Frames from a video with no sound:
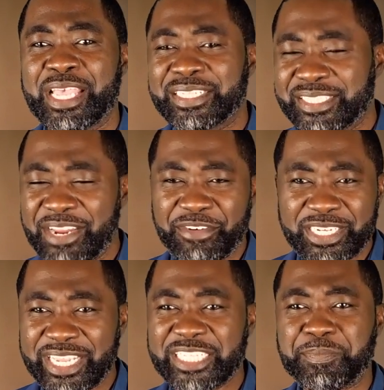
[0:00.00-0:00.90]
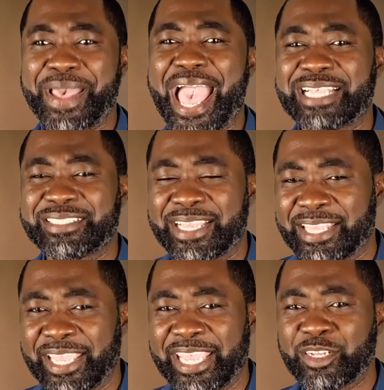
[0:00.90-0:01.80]
Several days passed and
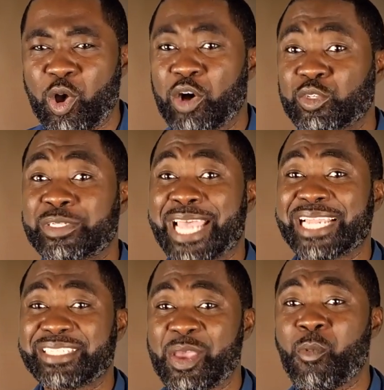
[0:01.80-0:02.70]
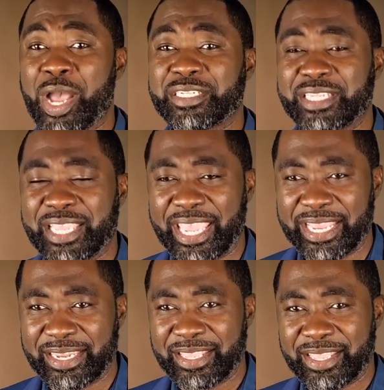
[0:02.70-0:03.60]
the king called Odatey once again.
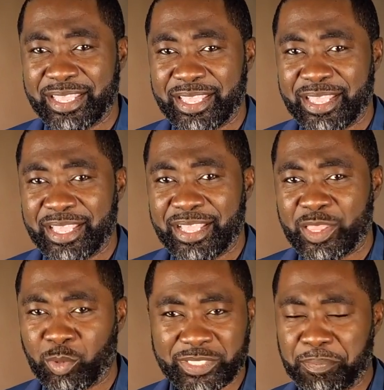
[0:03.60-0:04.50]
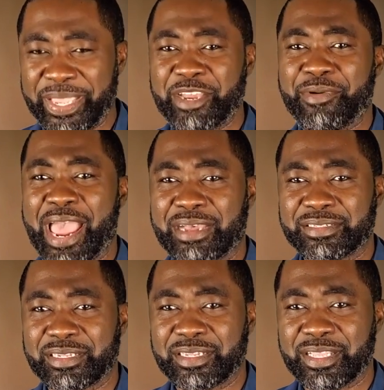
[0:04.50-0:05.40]
There was a big
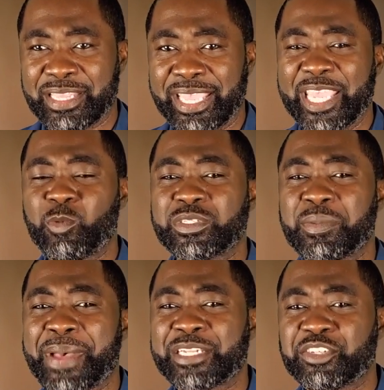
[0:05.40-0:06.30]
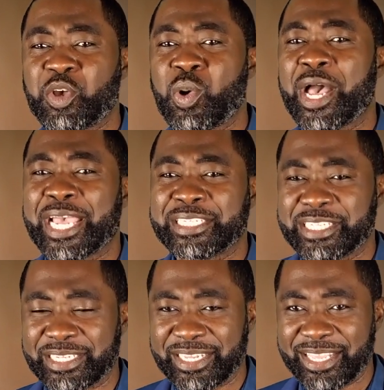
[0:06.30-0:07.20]
crowd. The king was about to go
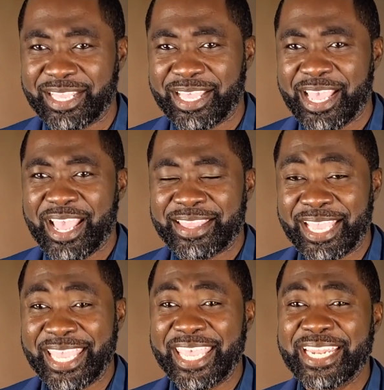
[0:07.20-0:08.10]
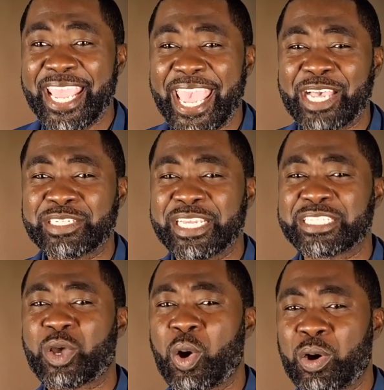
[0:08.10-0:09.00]
hunting. The king held his
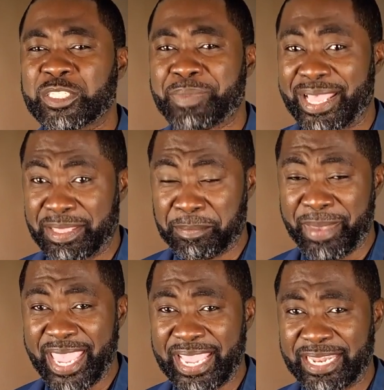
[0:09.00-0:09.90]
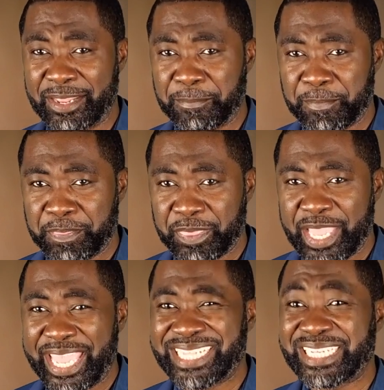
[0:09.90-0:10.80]
horse by the mane.
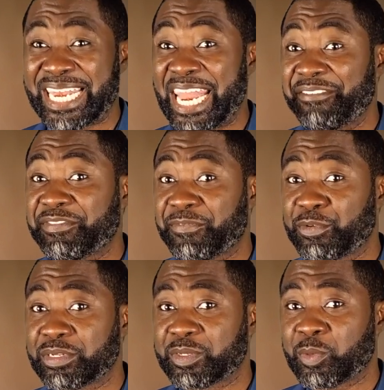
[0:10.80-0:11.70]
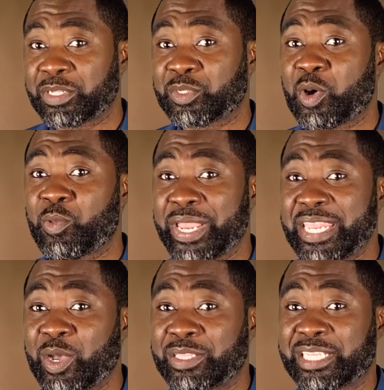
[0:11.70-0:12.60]
His left foot was
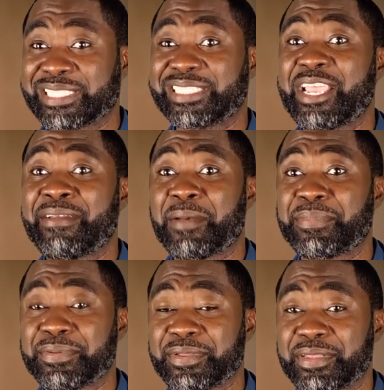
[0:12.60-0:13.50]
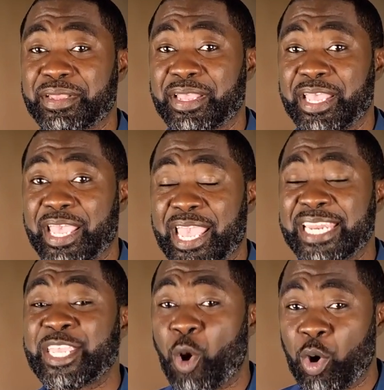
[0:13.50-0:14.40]
already on the stirrup and
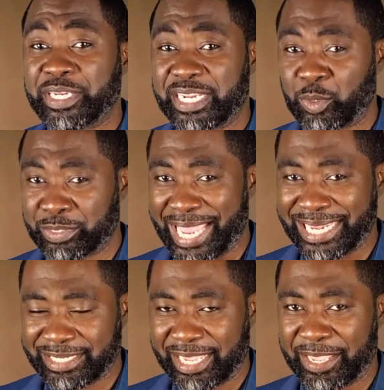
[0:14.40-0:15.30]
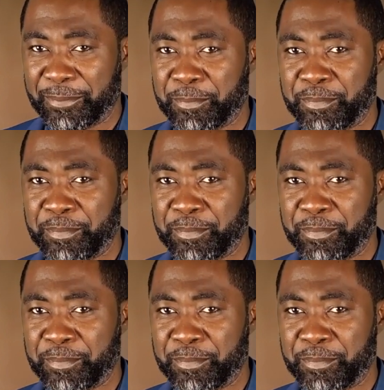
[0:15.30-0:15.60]
he ordered Odatey,